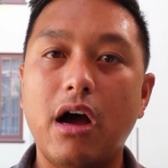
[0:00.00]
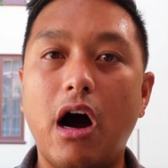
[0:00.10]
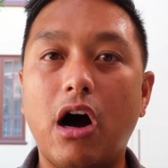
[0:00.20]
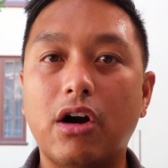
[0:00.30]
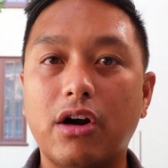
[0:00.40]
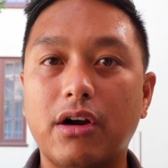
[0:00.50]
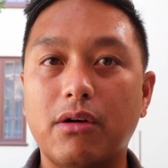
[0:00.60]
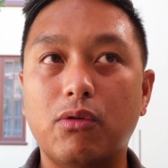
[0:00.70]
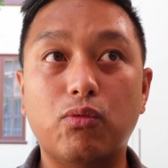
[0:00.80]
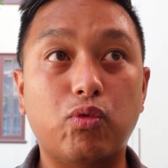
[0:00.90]

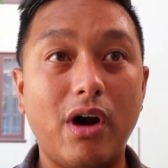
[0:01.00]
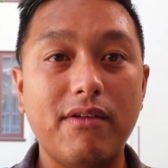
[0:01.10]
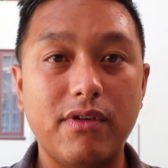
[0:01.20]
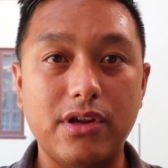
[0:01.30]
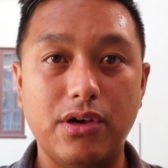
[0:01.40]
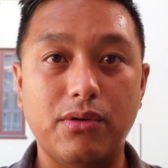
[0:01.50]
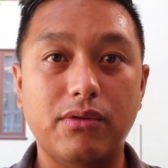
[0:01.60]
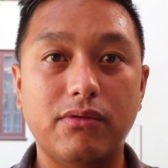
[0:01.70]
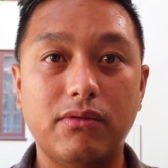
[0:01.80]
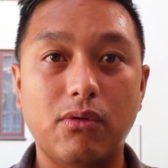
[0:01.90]
our revenue
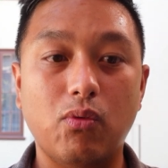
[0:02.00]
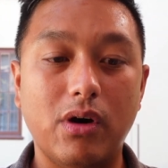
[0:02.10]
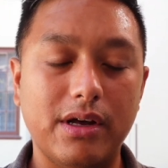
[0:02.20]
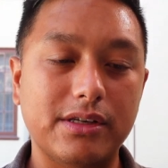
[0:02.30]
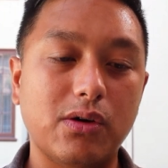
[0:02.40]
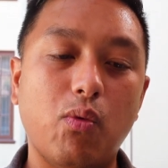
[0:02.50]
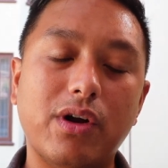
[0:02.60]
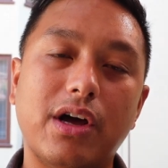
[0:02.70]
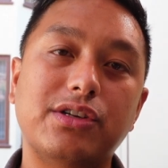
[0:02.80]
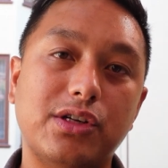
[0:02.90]
was
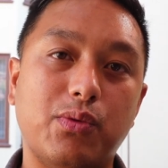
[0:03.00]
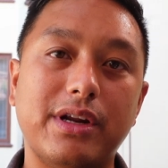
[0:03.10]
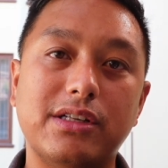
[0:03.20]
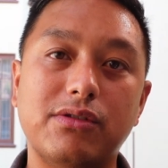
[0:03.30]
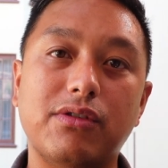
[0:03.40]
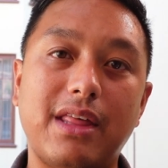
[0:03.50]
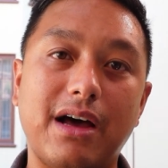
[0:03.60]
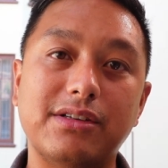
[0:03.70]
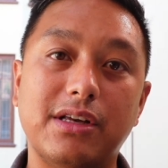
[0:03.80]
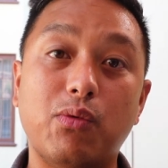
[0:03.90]

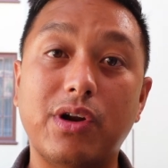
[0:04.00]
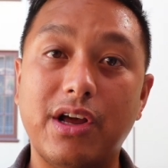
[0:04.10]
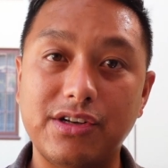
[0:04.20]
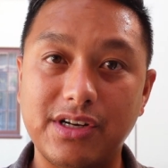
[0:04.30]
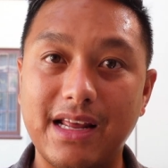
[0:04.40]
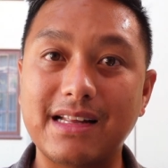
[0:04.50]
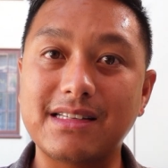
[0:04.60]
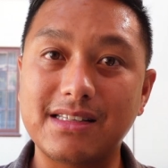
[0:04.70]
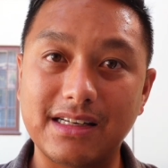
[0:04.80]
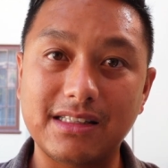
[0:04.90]

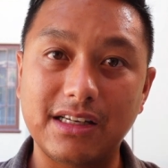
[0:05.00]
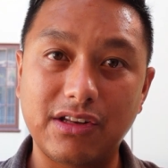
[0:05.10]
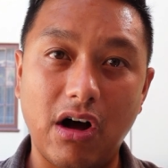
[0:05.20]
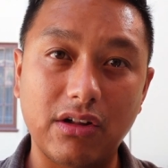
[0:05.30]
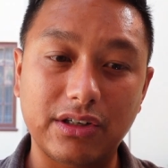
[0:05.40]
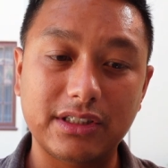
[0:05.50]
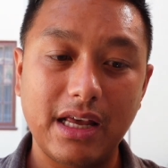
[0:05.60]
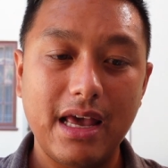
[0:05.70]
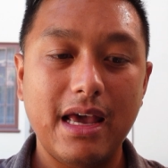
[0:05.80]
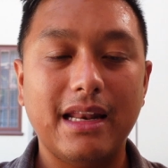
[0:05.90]
$122,160.
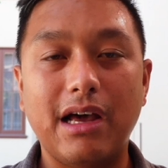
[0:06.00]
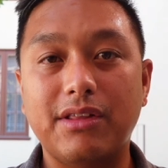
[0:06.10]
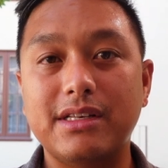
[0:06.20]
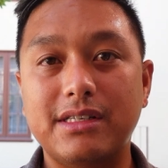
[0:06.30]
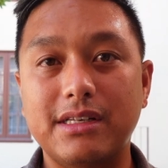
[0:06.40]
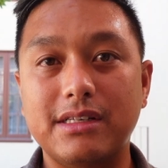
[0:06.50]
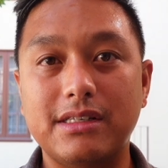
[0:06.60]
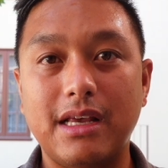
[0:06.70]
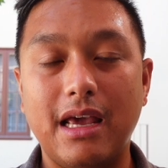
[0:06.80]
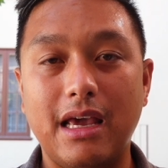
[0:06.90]
Now this
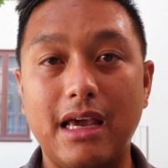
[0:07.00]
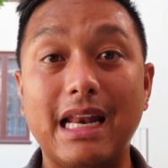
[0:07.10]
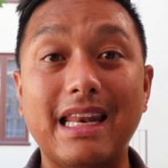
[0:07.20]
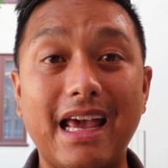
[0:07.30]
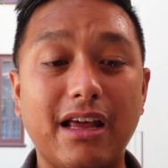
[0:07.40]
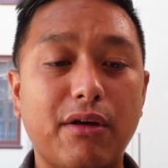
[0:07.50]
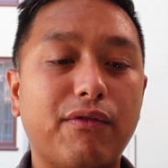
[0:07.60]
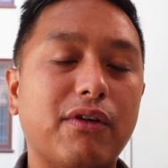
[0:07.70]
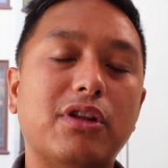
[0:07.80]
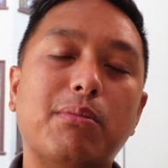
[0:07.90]
is a negative
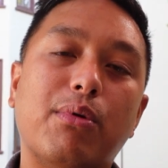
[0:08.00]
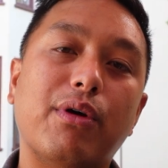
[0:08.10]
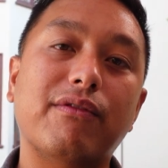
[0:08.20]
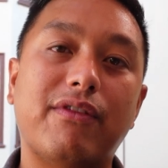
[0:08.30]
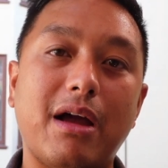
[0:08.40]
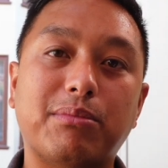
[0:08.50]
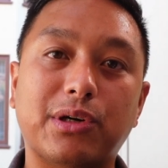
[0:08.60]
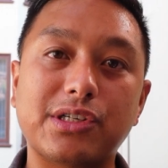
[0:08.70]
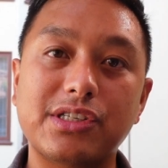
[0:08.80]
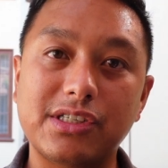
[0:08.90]

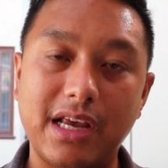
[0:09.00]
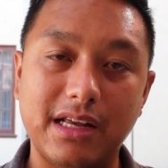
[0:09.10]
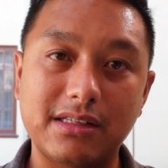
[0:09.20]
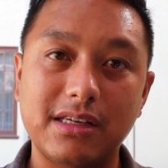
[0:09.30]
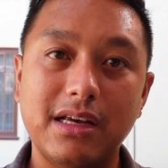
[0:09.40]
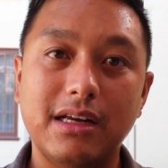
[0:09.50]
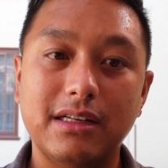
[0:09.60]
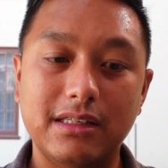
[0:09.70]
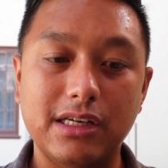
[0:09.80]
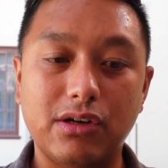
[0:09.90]
50.5%
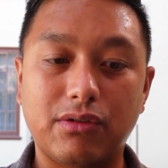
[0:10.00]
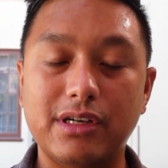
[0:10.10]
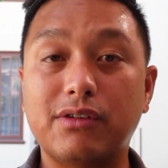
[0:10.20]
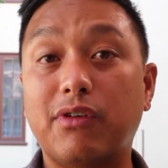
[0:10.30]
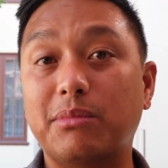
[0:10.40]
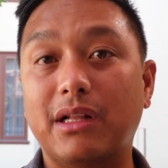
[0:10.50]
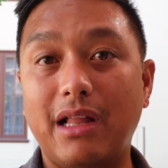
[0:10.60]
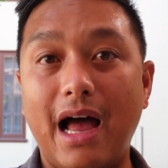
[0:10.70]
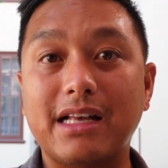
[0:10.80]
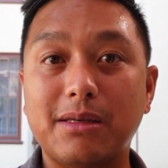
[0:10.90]
decrease from the
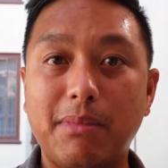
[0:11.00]
last